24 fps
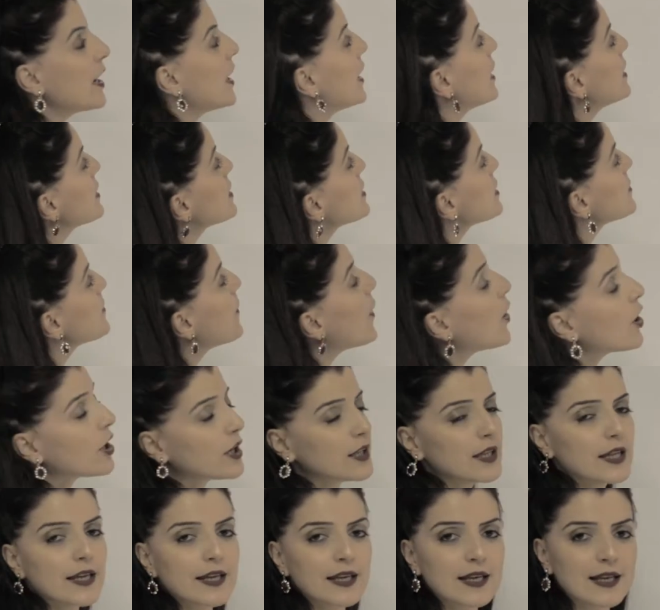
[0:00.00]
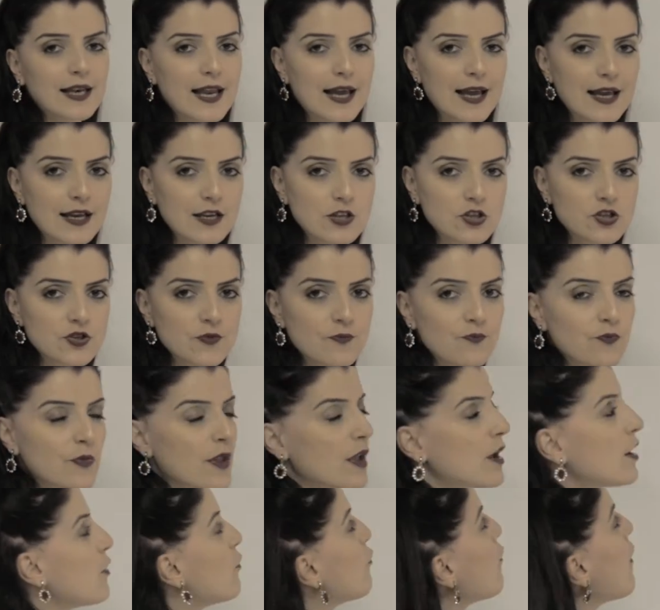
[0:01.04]
In spoken English,
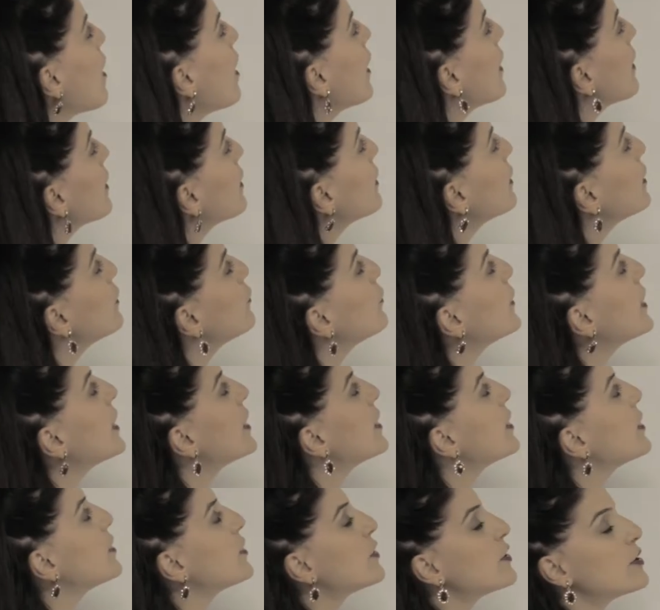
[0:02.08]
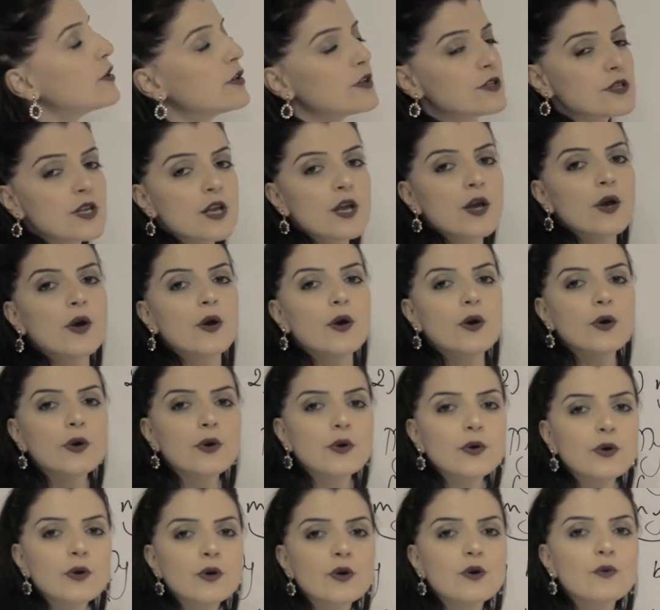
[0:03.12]
while we use
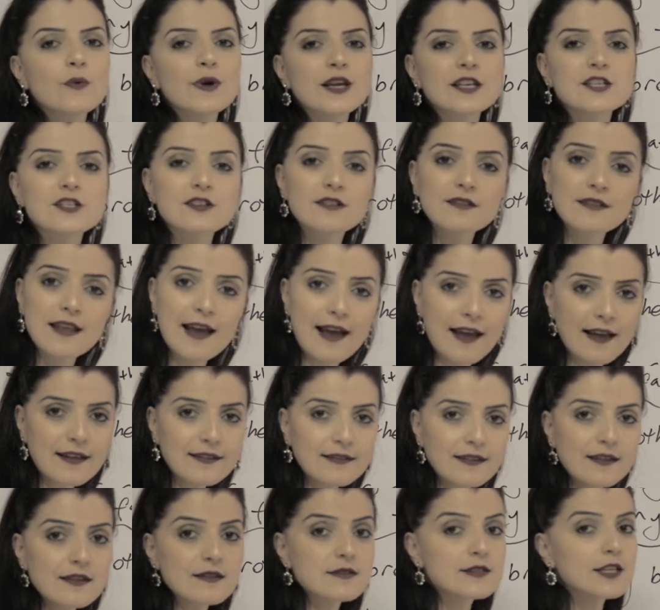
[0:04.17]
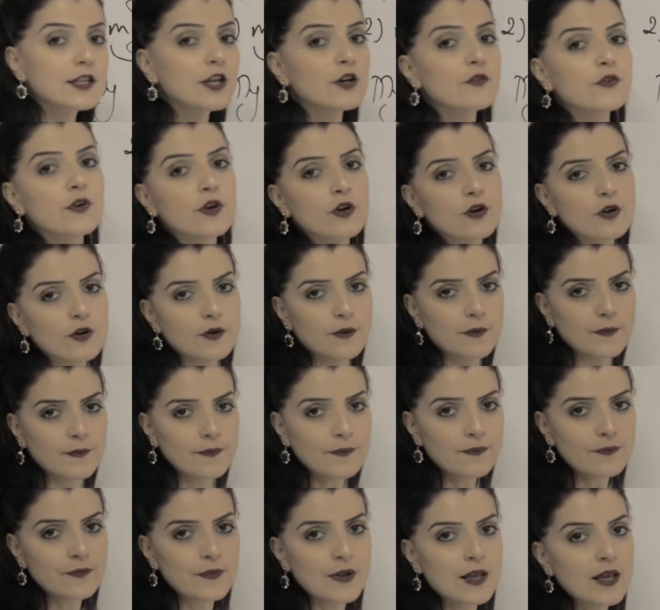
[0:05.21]
who, which, that instead of
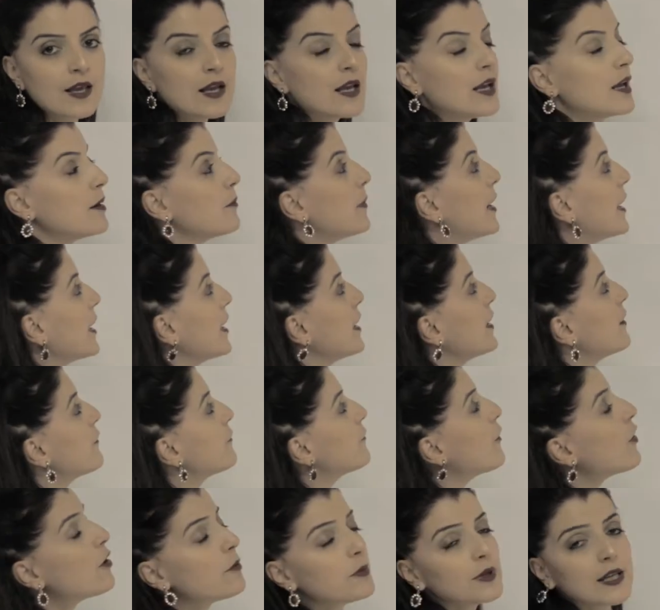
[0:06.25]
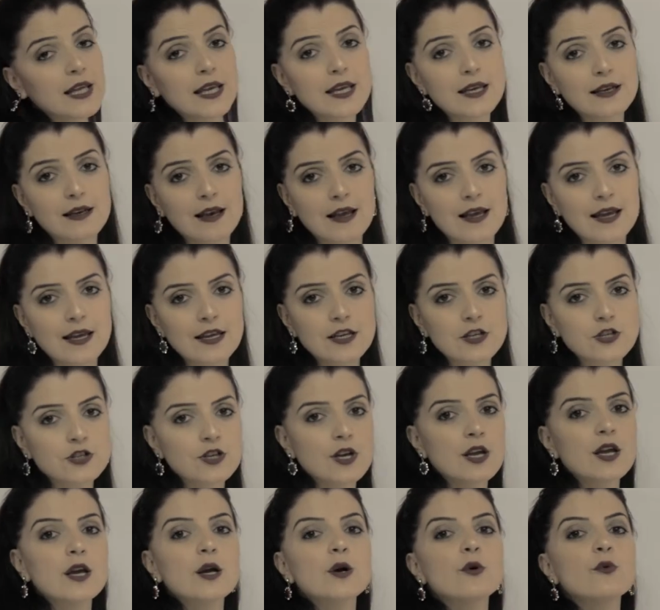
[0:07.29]
whom, but in formal English,
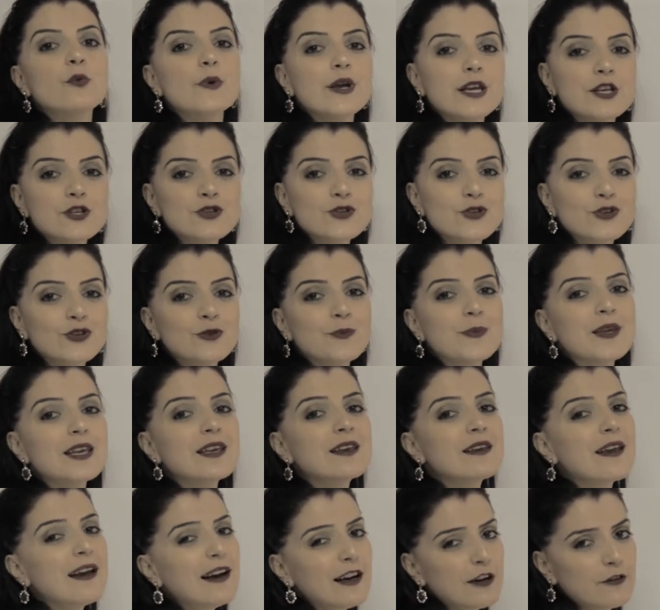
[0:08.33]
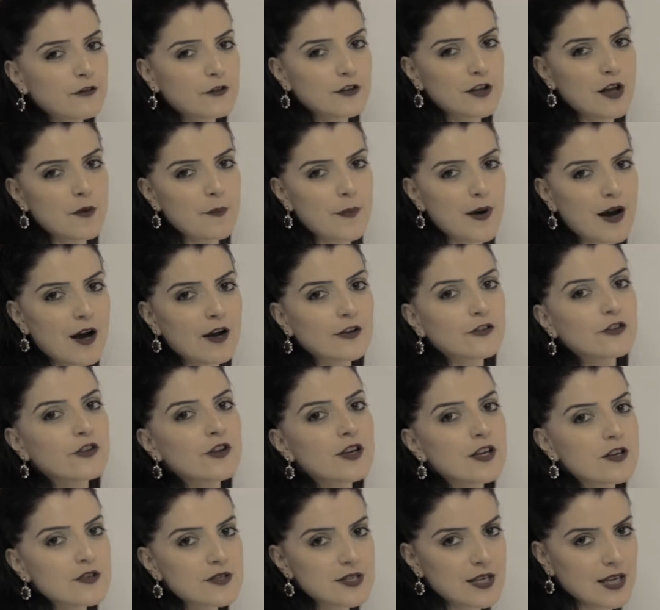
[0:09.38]
we should be careful about
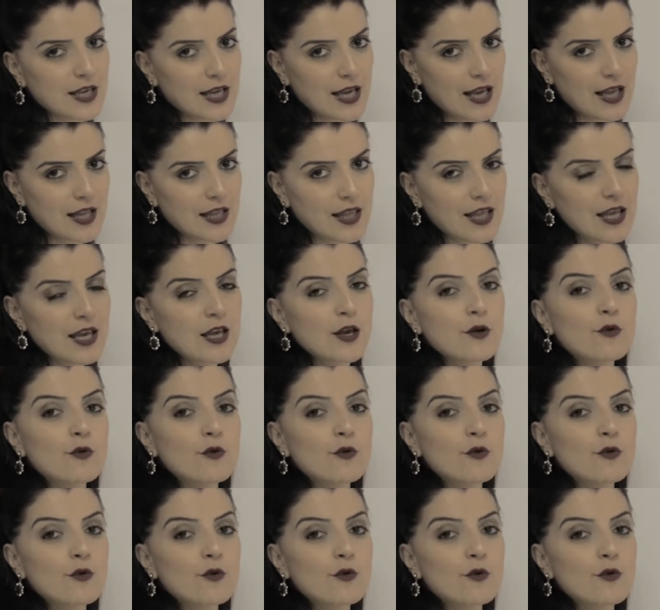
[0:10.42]
using it.